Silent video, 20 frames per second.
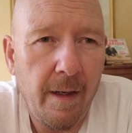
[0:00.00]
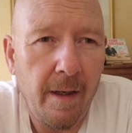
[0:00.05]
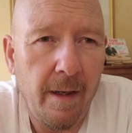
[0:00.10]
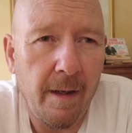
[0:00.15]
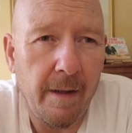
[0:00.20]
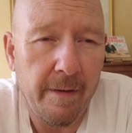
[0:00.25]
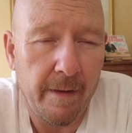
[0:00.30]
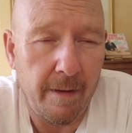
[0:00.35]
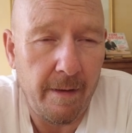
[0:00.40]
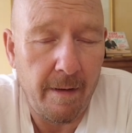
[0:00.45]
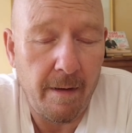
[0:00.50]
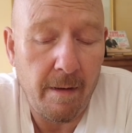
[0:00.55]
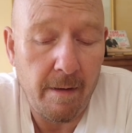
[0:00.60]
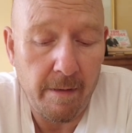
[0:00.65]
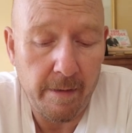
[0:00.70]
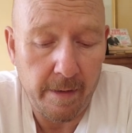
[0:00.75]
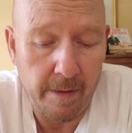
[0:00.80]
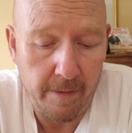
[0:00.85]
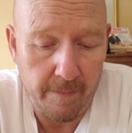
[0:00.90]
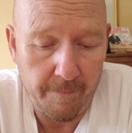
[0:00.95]
that
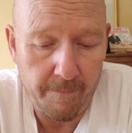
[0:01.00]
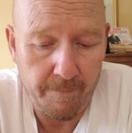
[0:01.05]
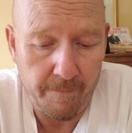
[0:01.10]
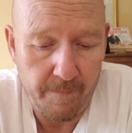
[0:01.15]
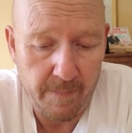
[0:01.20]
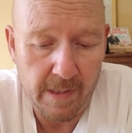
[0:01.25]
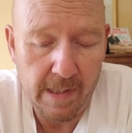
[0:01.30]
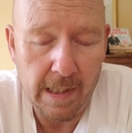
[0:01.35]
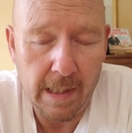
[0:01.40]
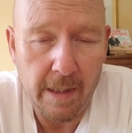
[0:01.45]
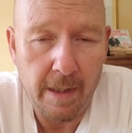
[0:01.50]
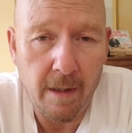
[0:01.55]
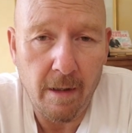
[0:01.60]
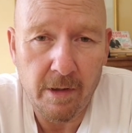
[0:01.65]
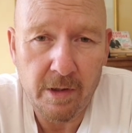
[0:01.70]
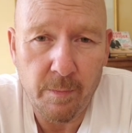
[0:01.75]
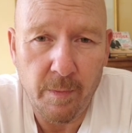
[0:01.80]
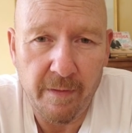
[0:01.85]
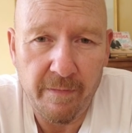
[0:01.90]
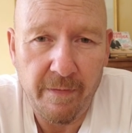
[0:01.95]
I nearly
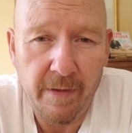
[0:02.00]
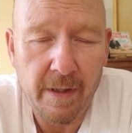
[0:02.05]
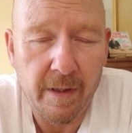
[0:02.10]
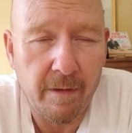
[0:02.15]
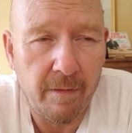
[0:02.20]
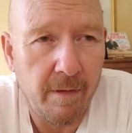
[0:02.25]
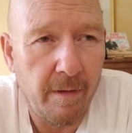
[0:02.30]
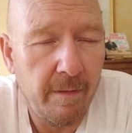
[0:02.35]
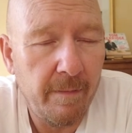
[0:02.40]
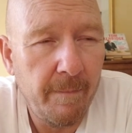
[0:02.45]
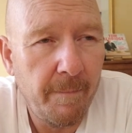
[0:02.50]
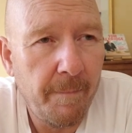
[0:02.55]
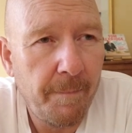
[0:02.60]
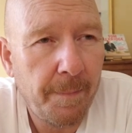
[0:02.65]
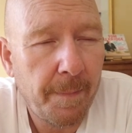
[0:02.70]
lost my finger on.